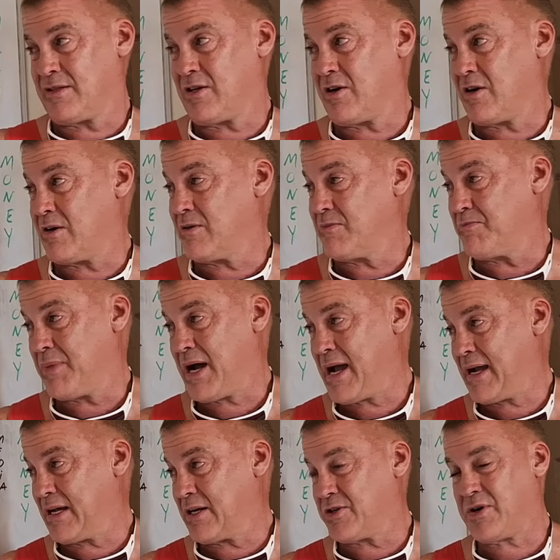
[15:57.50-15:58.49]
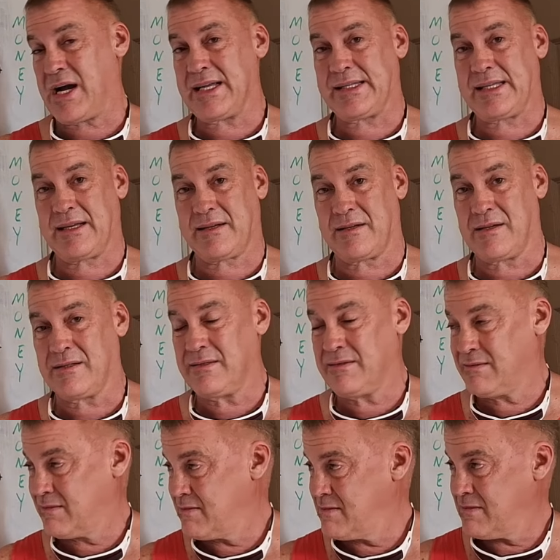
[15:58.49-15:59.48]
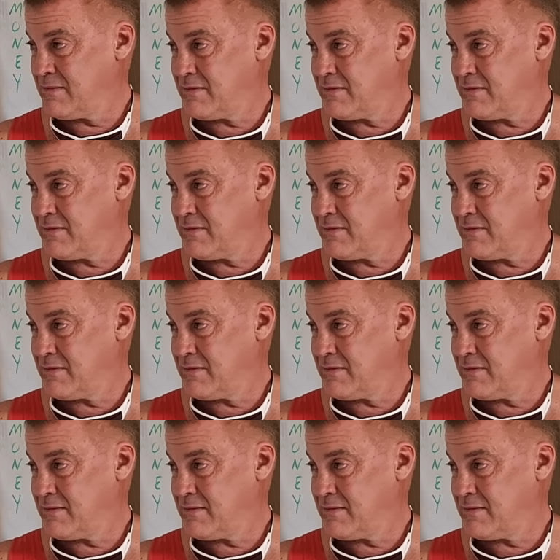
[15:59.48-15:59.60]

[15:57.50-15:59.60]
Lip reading: They're buying a tricycle,